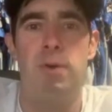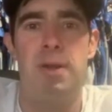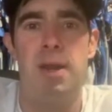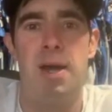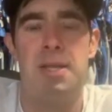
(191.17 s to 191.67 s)

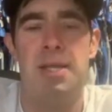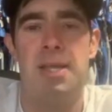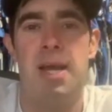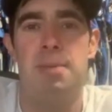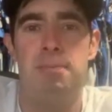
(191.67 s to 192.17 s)
And I take
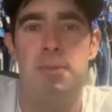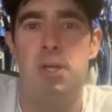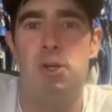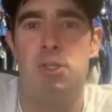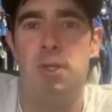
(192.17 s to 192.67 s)
that
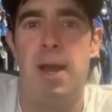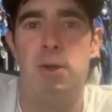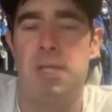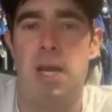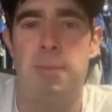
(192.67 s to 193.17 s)
seriously
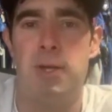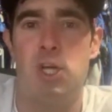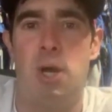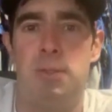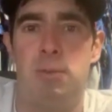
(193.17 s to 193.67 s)
outside of my
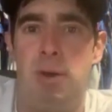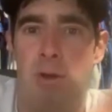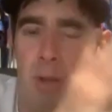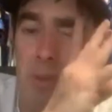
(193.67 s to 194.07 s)
job as well.